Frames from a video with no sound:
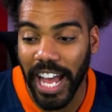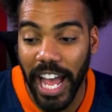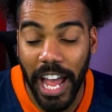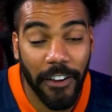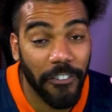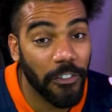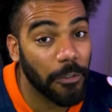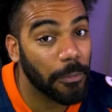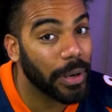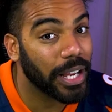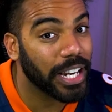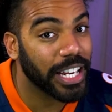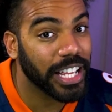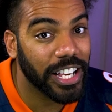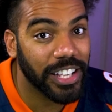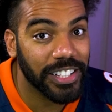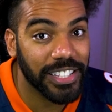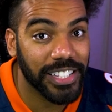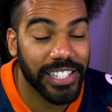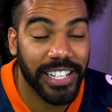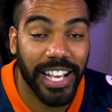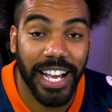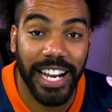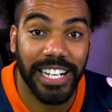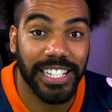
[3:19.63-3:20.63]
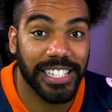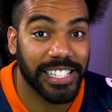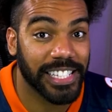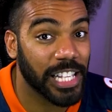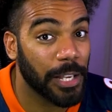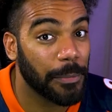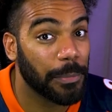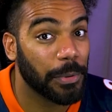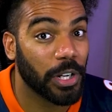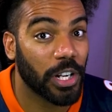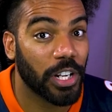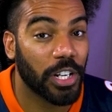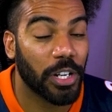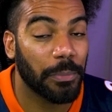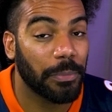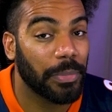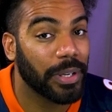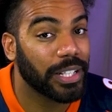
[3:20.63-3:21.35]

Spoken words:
Everybody else is kind of sleeping on him,